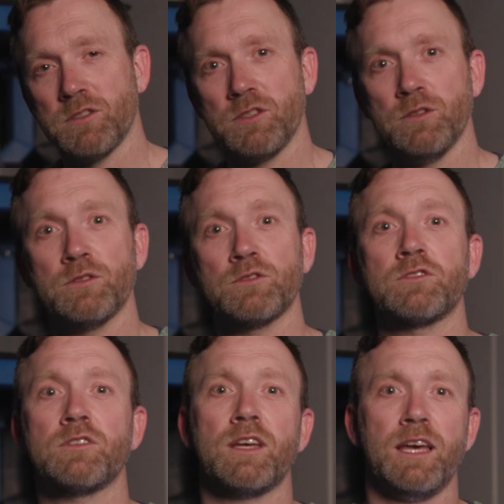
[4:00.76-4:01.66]
is
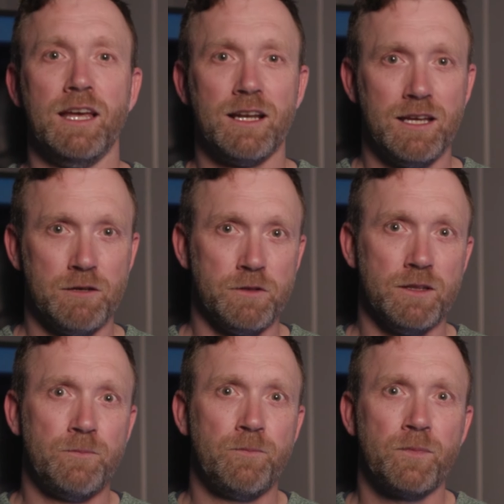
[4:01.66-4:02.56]
used and
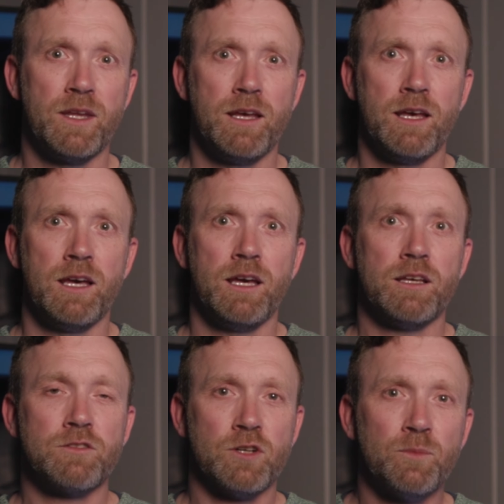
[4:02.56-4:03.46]
given.
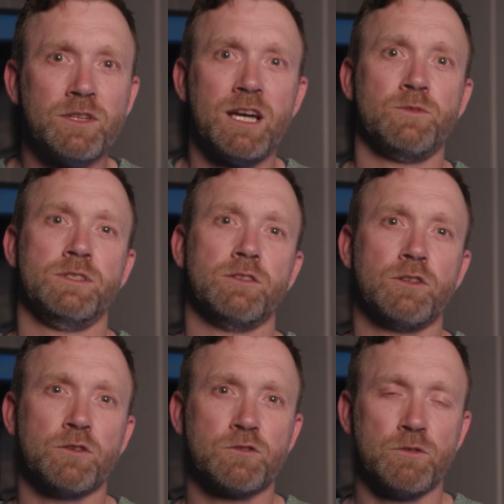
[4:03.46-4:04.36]
And sometimes this
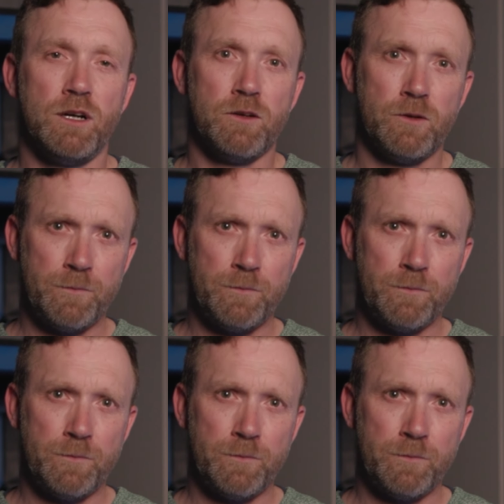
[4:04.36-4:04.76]
goes wrong.